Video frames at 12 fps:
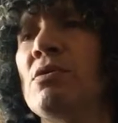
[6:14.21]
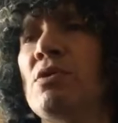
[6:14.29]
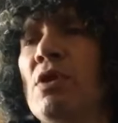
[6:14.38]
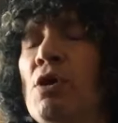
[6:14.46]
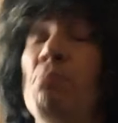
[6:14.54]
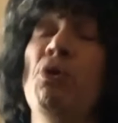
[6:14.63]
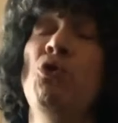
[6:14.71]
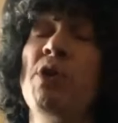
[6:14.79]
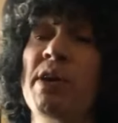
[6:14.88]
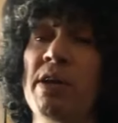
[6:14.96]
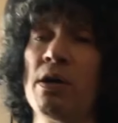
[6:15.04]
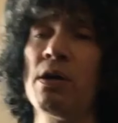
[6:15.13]
The
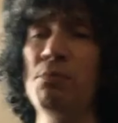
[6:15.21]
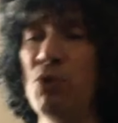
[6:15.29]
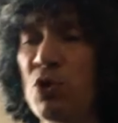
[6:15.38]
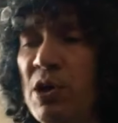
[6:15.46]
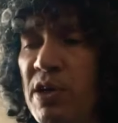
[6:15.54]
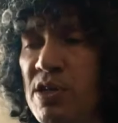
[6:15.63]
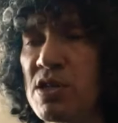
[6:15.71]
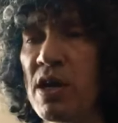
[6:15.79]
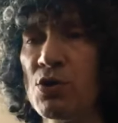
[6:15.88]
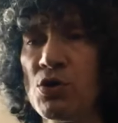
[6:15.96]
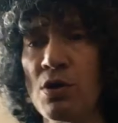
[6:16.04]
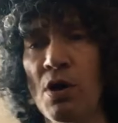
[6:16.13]
community
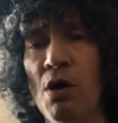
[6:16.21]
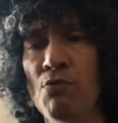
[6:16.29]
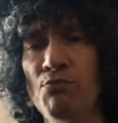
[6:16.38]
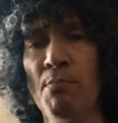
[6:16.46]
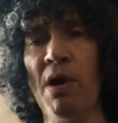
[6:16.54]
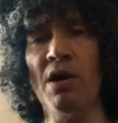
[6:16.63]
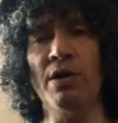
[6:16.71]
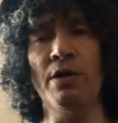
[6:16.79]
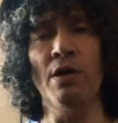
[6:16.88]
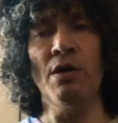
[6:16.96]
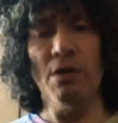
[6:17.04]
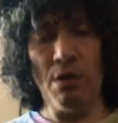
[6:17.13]
section of my
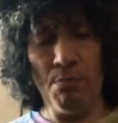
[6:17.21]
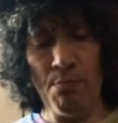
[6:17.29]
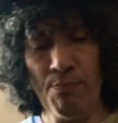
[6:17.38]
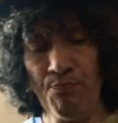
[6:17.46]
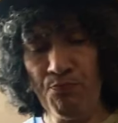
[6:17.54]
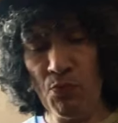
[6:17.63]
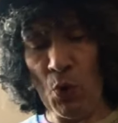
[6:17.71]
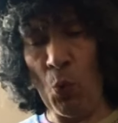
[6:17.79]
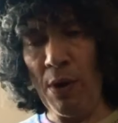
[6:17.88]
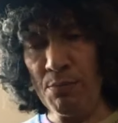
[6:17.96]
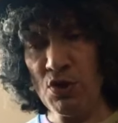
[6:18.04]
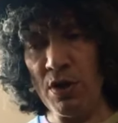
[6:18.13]

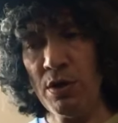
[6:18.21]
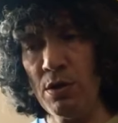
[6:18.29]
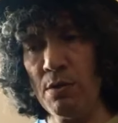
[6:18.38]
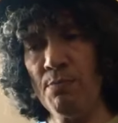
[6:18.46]
website.